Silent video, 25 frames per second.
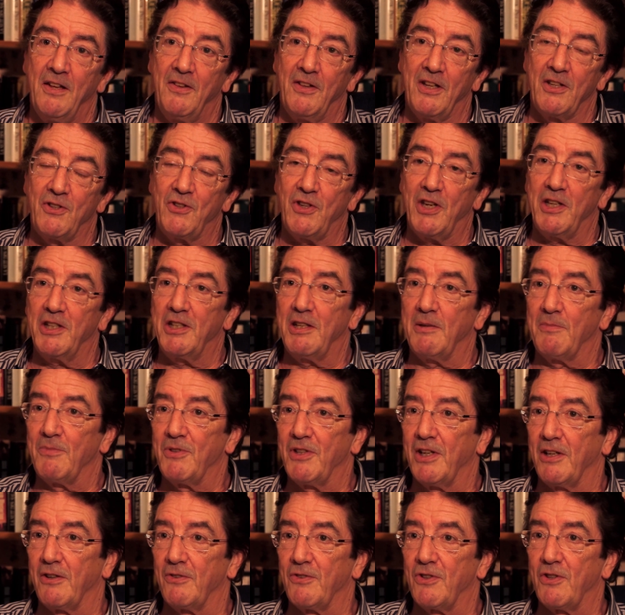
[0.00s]
They take him
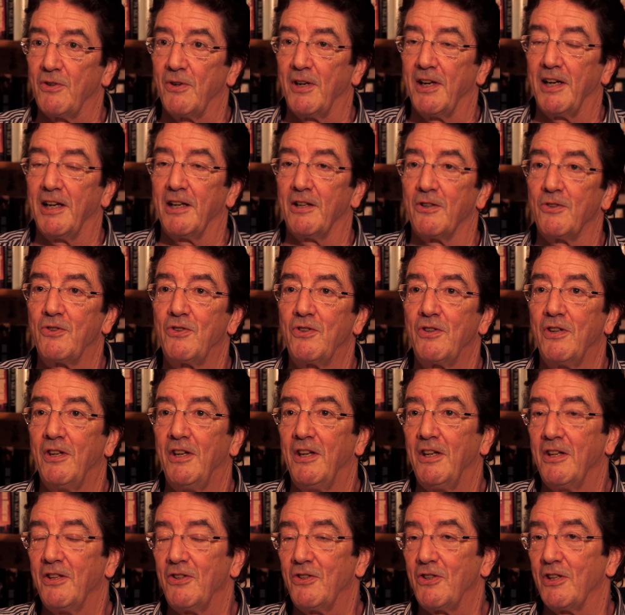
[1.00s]
down to a house
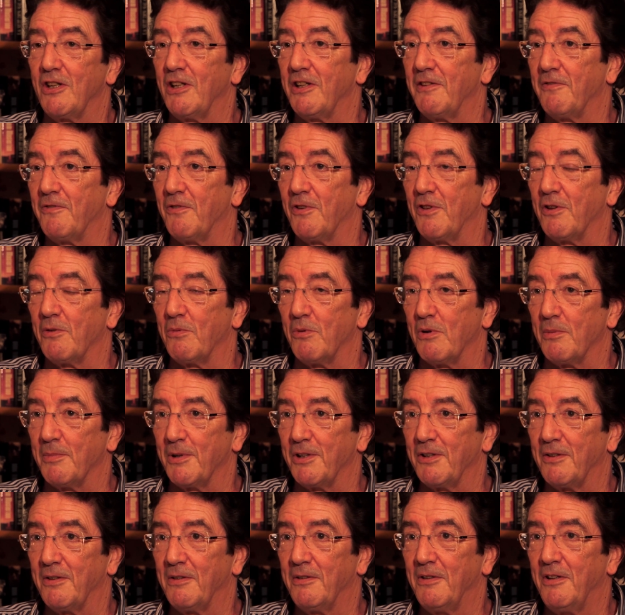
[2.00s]
to live with a
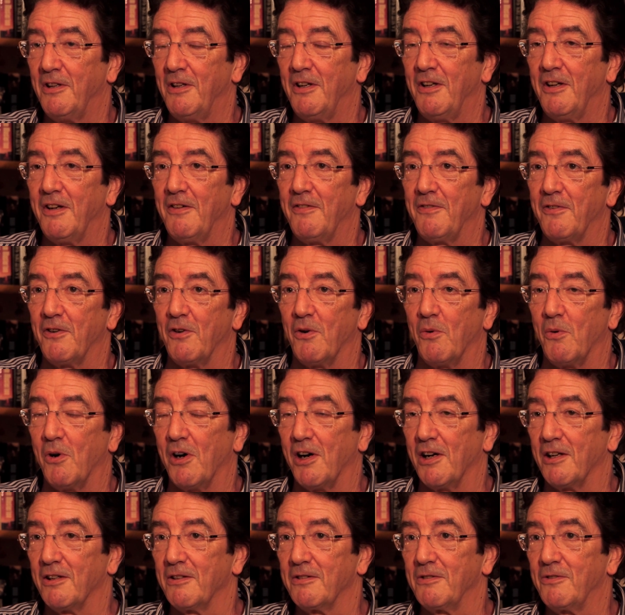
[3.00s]
woman for a
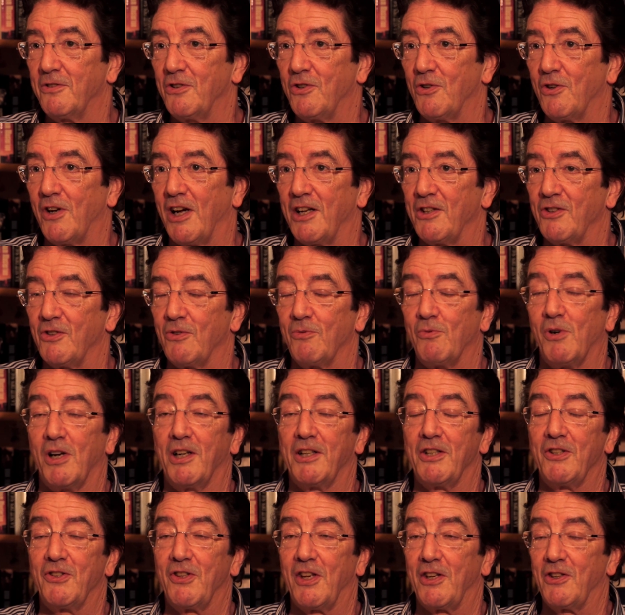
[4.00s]
while
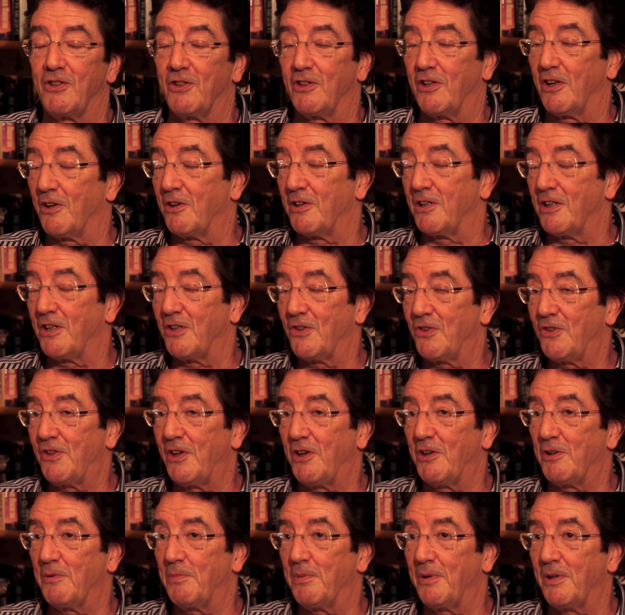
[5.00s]
while he's undergoing his
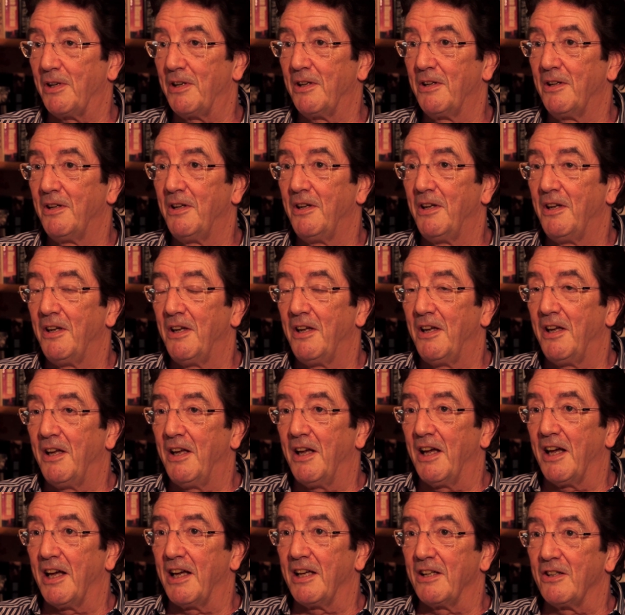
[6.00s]
therapy,
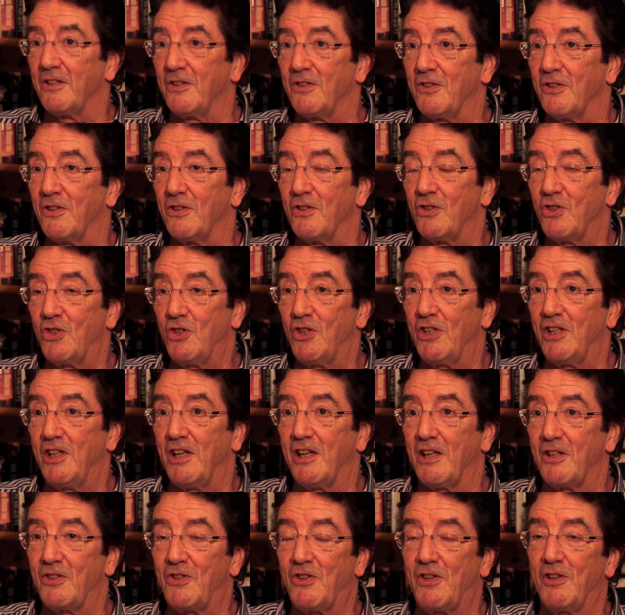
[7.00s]
and she
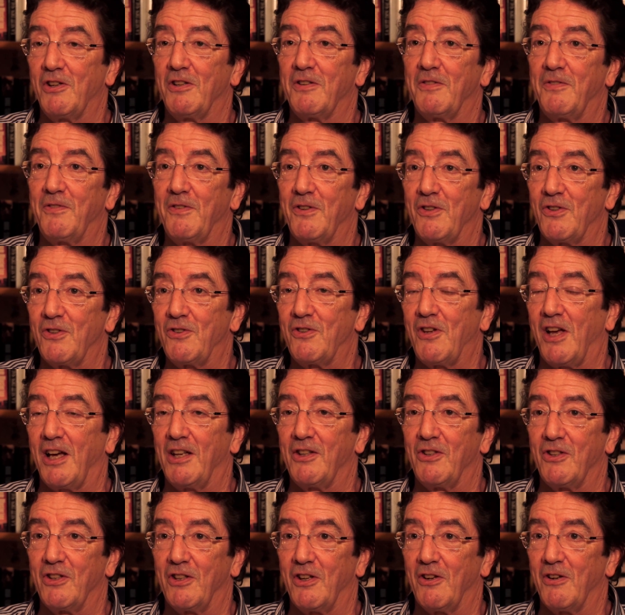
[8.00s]
herself is
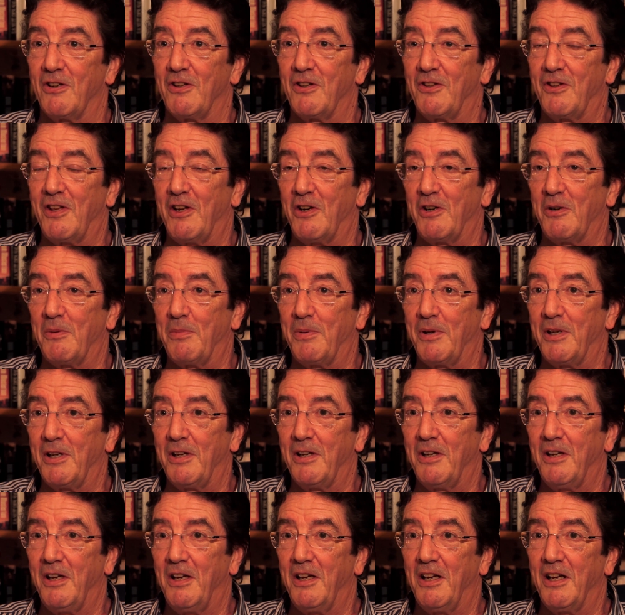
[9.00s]
undergoing
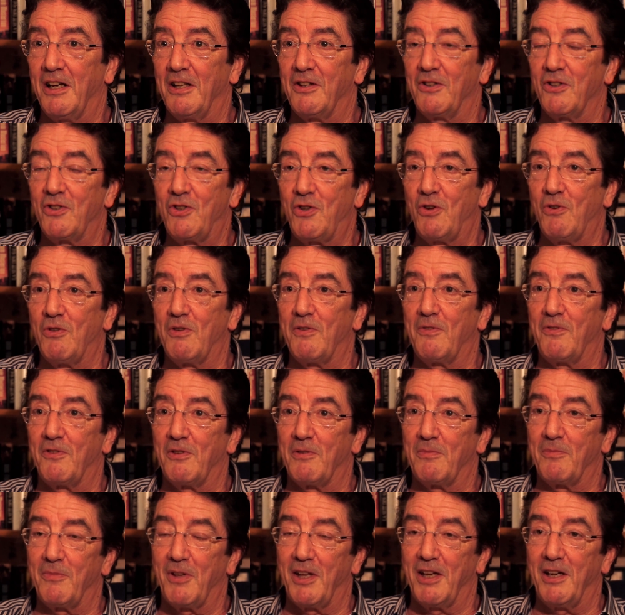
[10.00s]
therapy, and the two of
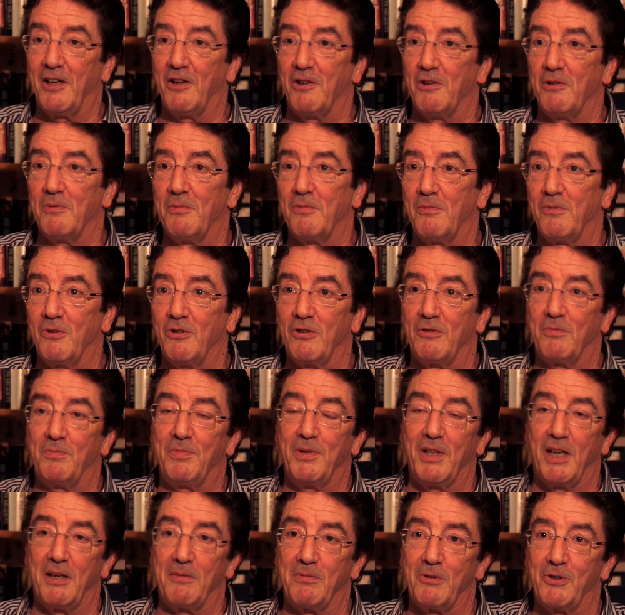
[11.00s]
them, they hope, will
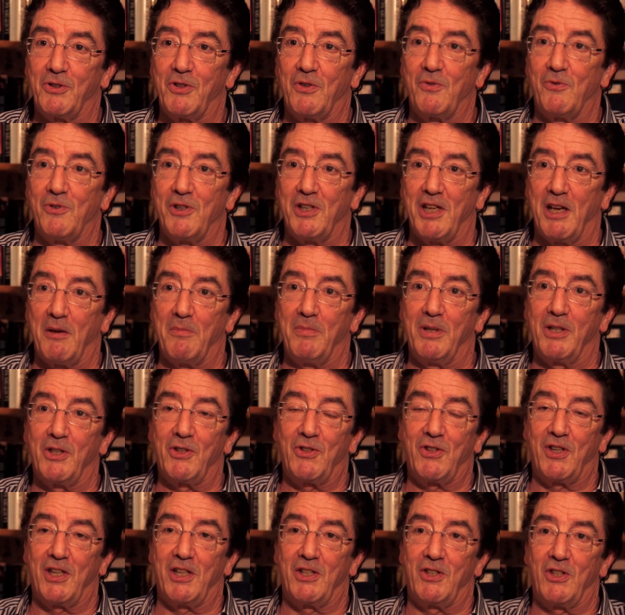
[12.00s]
be able to
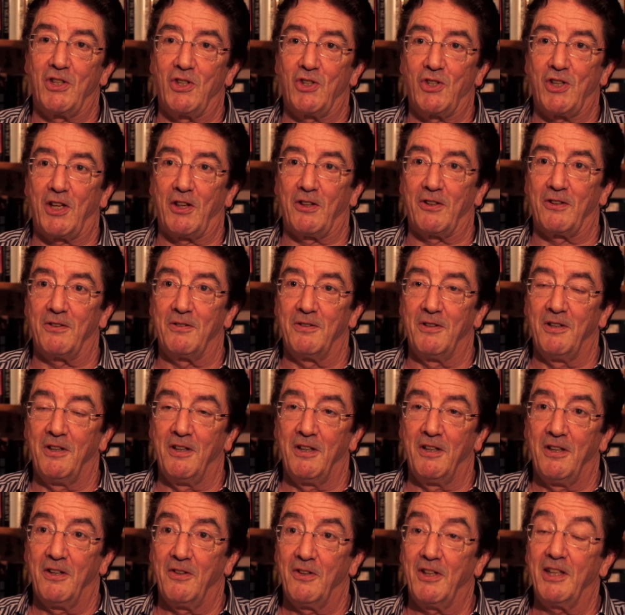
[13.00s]
rehabilitate each other.
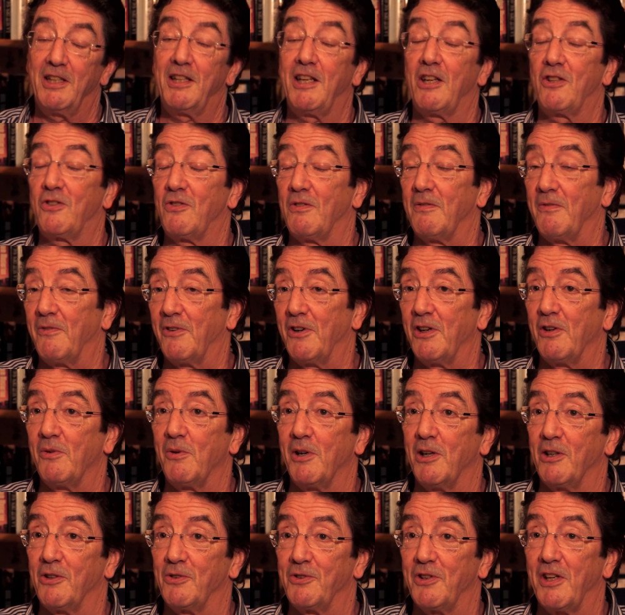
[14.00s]
They get on very
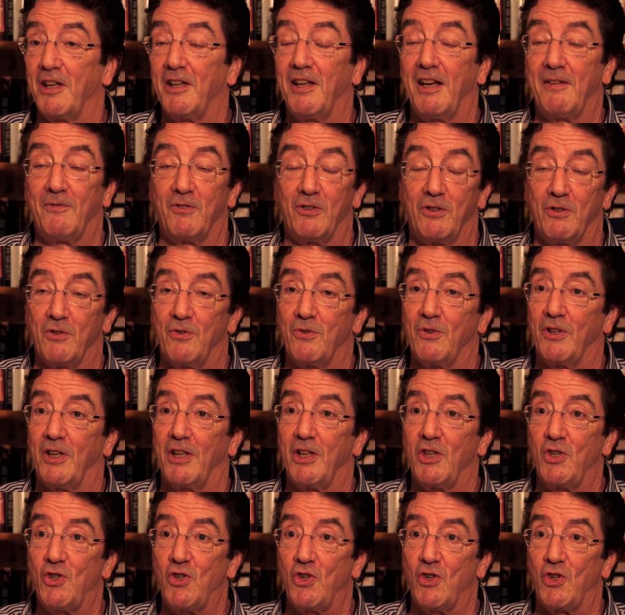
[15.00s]
well and they have a good
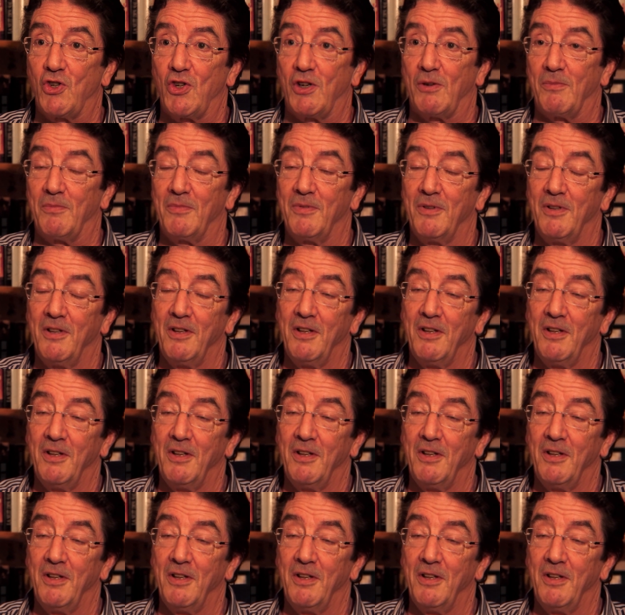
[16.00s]
relationship.